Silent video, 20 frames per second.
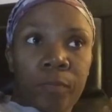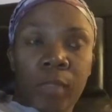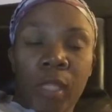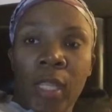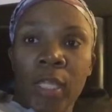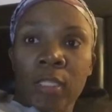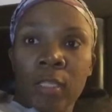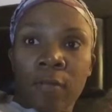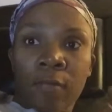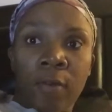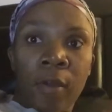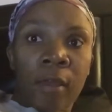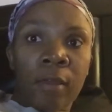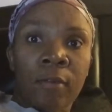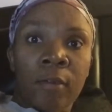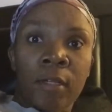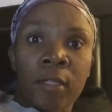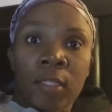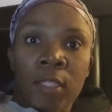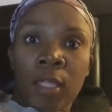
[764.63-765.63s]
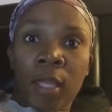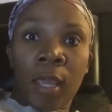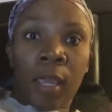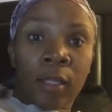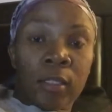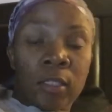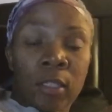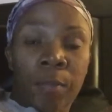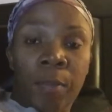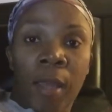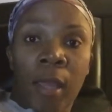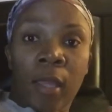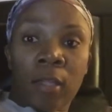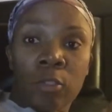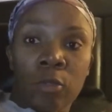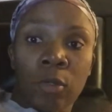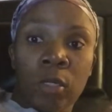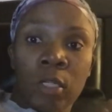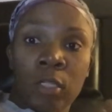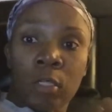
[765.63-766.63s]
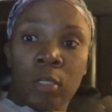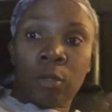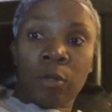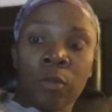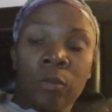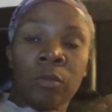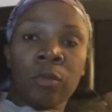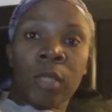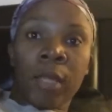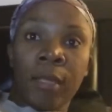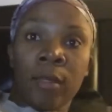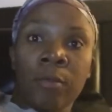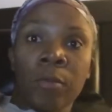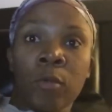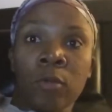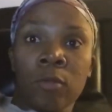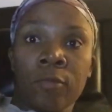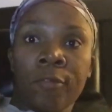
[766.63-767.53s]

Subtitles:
it's a virus. It has to pass on its own. Like most